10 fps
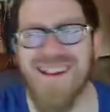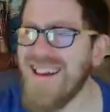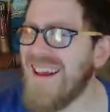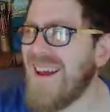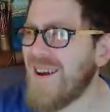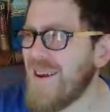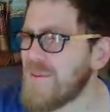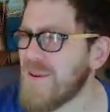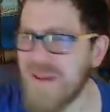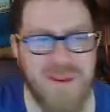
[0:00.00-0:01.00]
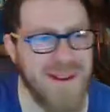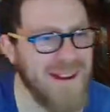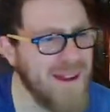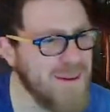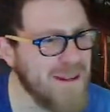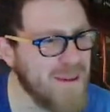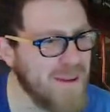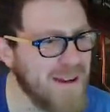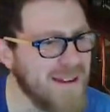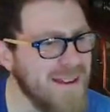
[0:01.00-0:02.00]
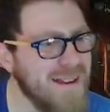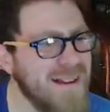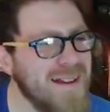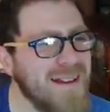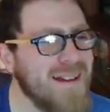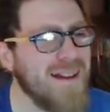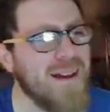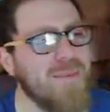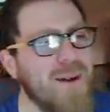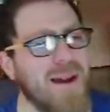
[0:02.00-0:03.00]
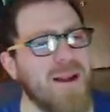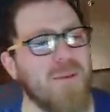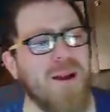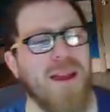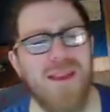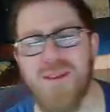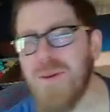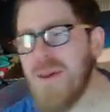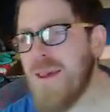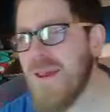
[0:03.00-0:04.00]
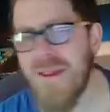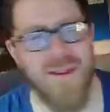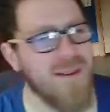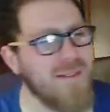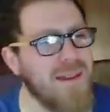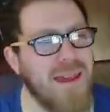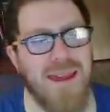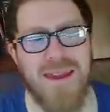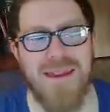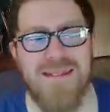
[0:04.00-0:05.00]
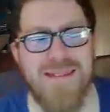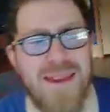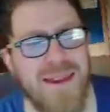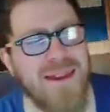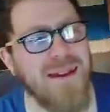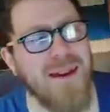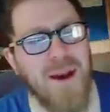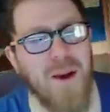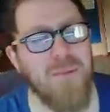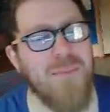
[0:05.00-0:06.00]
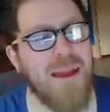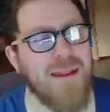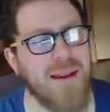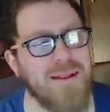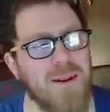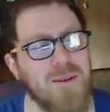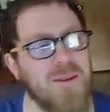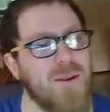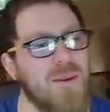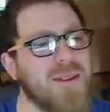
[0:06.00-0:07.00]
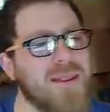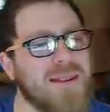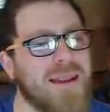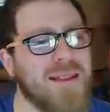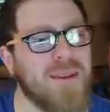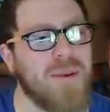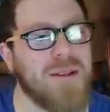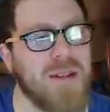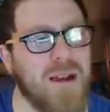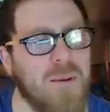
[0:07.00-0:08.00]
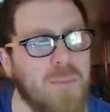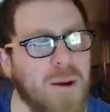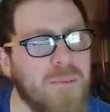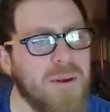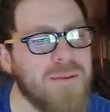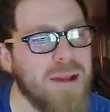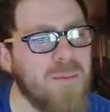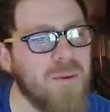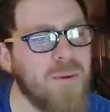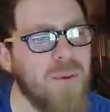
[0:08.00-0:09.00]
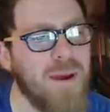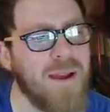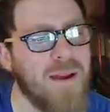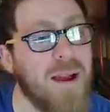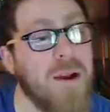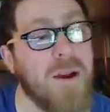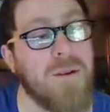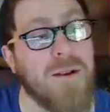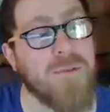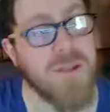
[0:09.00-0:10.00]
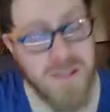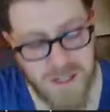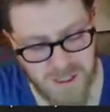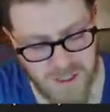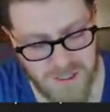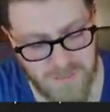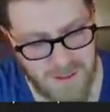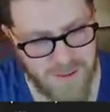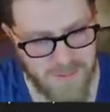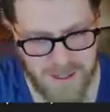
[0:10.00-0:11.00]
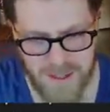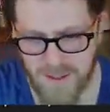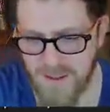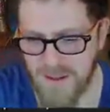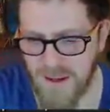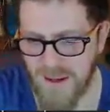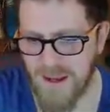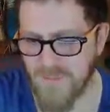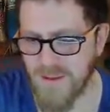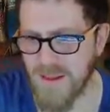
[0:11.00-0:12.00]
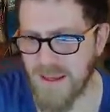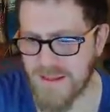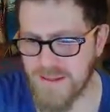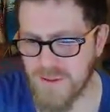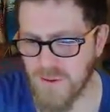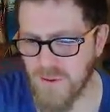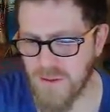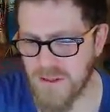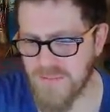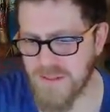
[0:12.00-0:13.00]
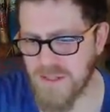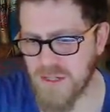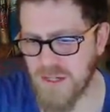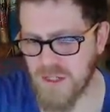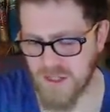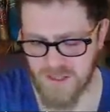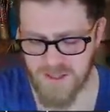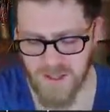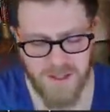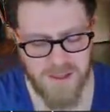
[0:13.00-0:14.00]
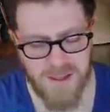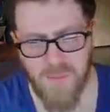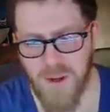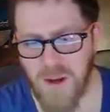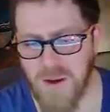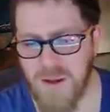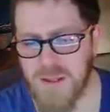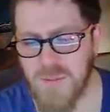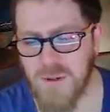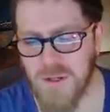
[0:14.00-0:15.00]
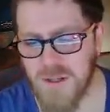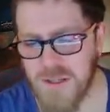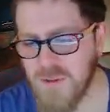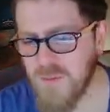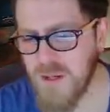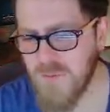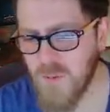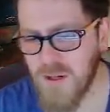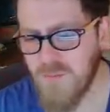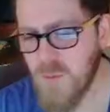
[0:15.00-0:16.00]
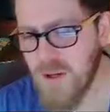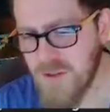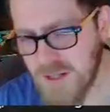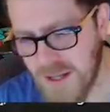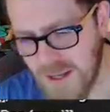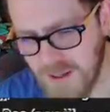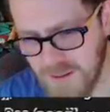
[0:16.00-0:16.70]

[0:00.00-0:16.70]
How are we doing? How are we doing? Hi Ryan, you're here. The King is here. Omega, Doctor Who and the Deadly Wish. I'ma pop those up real quick. I got your other suggestions, by the way. I have collected all of the suggestions that we are going to put on this wonderful, wonderful wheel today.